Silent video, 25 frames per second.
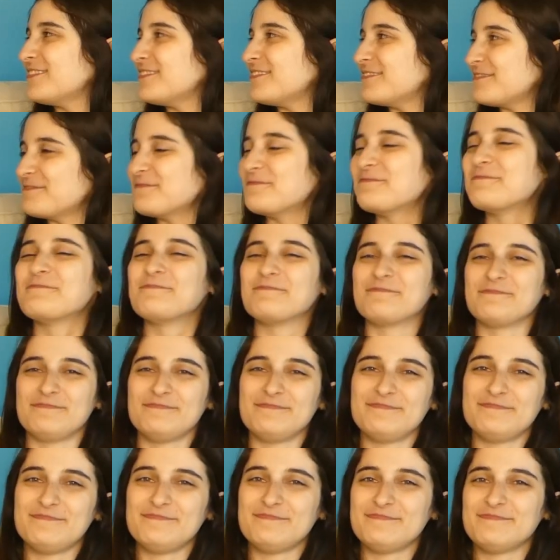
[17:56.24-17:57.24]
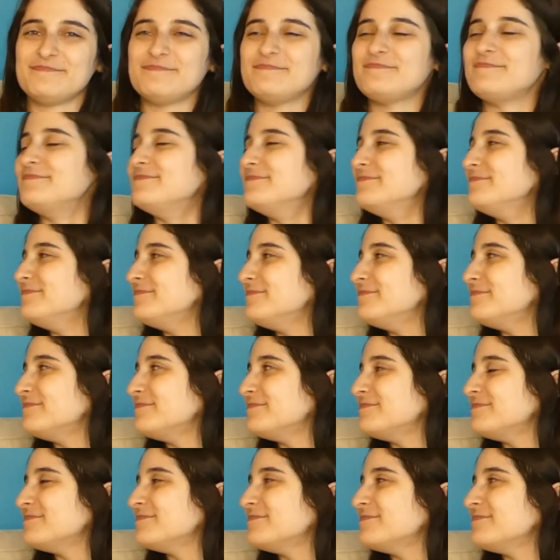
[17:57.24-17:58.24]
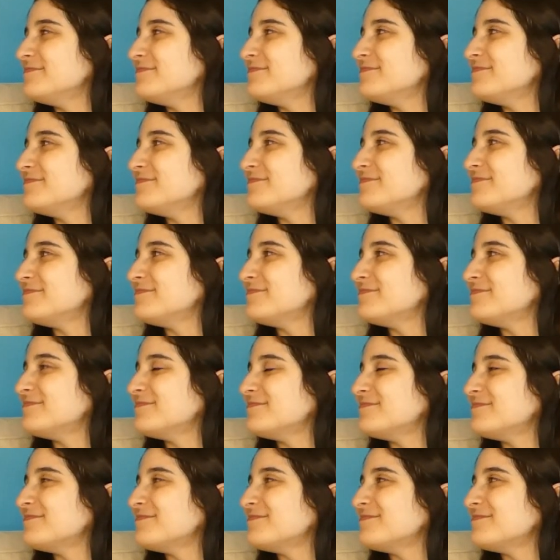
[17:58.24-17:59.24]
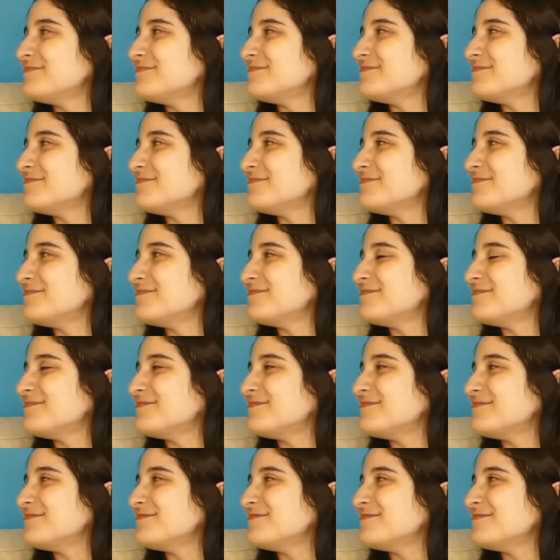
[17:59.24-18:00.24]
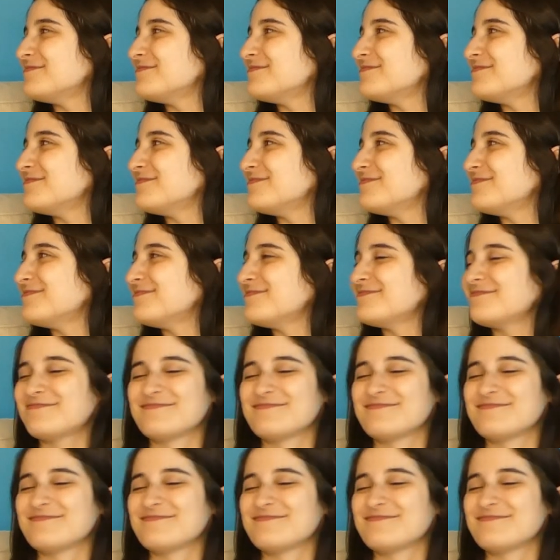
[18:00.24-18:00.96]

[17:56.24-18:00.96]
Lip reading: No words are spoken by the person on screen.